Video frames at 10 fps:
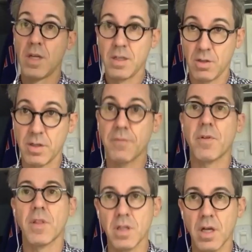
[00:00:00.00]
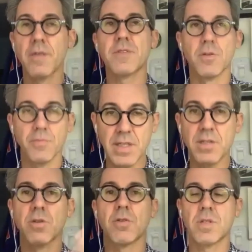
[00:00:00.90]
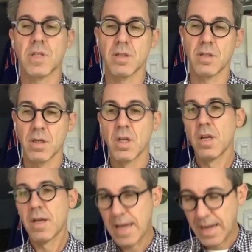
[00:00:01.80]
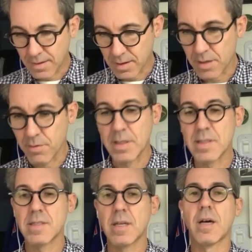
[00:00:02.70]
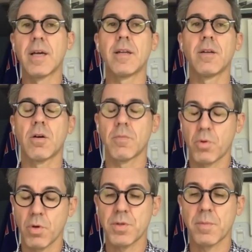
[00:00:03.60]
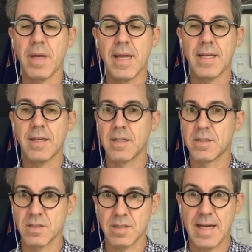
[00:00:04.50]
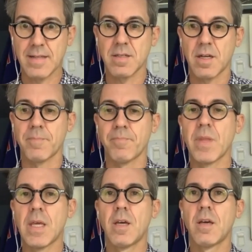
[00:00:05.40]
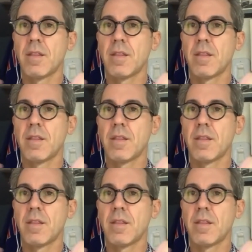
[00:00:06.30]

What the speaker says: with looking for the gloves and the research and the hand lettering design and portrait painting. It just adds up.